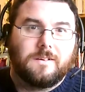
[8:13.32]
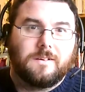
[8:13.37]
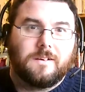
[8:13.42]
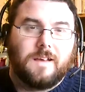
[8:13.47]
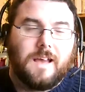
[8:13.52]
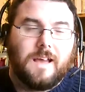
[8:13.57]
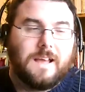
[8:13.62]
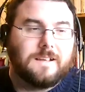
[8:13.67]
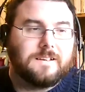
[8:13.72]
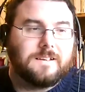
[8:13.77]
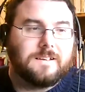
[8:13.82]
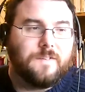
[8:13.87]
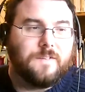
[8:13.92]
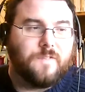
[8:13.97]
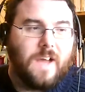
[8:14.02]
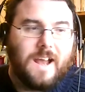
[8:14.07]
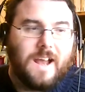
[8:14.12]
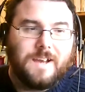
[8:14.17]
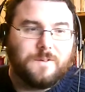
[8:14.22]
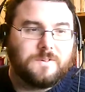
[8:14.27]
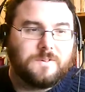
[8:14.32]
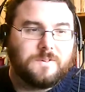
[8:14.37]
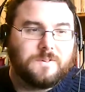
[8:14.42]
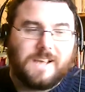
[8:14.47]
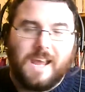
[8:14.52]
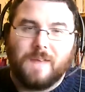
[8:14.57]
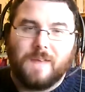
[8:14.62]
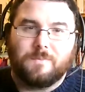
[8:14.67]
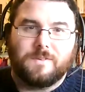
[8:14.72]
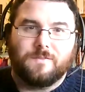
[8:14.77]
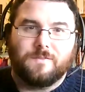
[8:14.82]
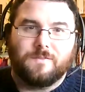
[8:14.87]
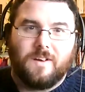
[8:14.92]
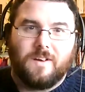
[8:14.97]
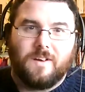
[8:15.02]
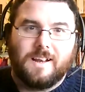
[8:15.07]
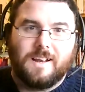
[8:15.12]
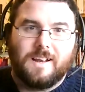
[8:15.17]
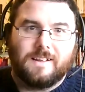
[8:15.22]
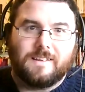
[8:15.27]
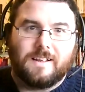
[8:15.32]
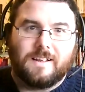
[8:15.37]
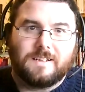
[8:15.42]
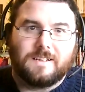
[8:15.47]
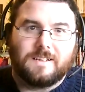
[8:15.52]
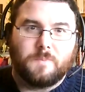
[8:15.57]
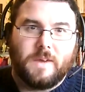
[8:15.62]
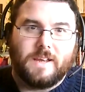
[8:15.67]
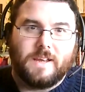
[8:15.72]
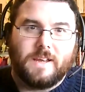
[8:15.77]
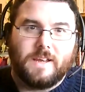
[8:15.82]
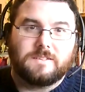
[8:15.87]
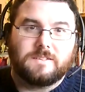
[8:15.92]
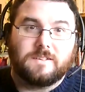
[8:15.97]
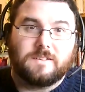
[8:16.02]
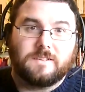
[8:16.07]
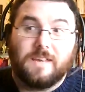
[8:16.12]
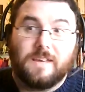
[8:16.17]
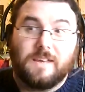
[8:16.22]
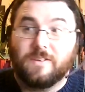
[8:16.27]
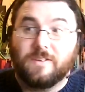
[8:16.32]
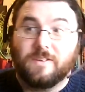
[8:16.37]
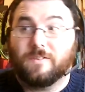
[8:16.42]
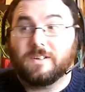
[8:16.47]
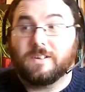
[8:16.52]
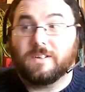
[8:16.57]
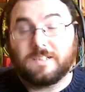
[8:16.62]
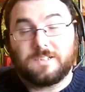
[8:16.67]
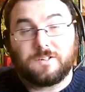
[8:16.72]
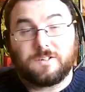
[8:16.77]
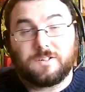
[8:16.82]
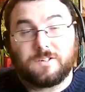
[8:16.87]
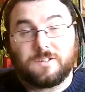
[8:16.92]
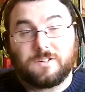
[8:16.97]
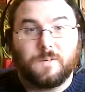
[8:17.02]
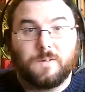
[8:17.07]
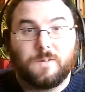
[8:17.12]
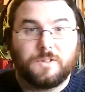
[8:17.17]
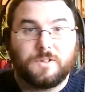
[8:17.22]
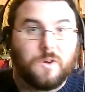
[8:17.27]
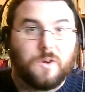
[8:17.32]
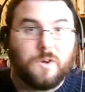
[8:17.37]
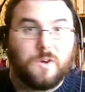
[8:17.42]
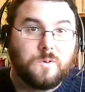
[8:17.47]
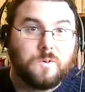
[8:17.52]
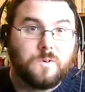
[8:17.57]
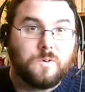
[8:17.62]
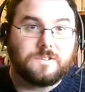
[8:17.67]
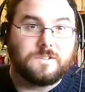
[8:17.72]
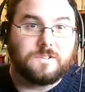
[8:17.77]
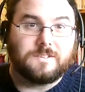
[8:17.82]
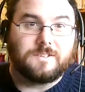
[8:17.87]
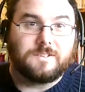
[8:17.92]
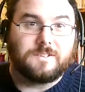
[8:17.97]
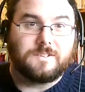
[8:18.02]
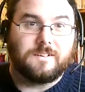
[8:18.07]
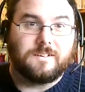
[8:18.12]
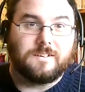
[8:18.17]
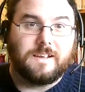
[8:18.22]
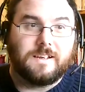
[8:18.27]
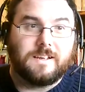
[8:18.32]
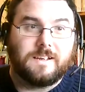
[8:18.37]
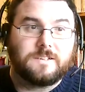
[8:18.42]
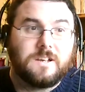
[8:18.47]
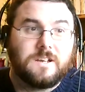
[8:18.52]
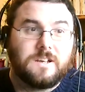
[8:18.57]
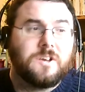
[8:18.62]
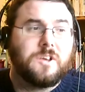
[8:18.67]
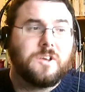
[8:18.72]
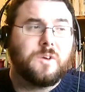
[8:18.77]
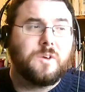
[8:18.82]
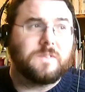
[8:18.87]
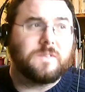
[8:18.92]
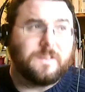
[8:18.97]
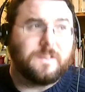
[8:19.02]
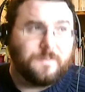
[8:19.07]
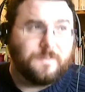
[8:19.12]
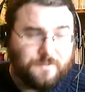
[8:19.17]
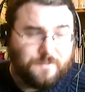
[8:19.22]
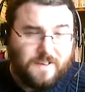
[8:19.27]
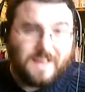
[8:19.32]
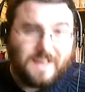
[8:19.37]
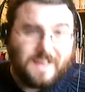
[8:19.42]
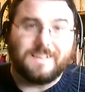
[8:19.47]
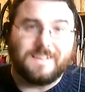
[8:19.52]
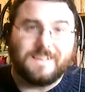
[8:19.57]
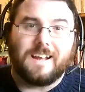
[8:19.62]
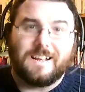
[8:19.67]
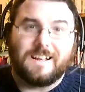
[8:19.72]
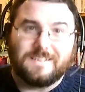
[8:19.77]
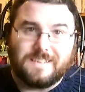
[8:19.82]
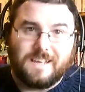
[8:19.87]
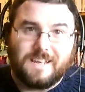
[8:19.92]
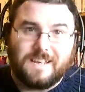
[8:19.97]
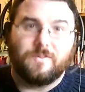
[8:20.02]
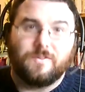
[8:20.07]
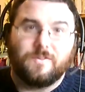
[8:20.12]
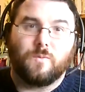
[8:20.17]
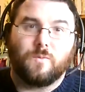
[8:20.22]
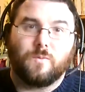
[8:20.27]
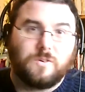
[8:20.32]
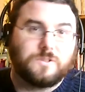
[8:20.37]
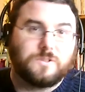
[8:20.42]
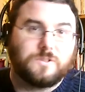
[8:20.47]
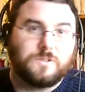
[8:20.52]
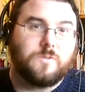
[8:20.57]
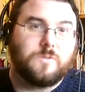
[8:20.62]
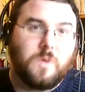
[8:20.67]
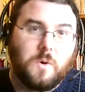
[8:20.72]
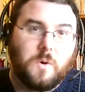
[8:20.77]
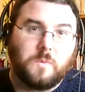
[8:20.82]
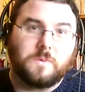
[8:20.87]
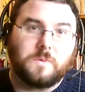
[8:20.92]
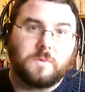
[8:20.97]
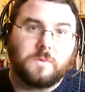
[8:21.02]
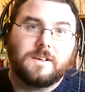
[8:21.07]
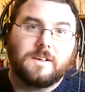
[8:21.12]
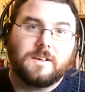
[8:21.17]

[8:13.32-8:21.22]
And if anyone came to violate that space, even if you disagreed with your host on certain things, you would defend it as if it was your own,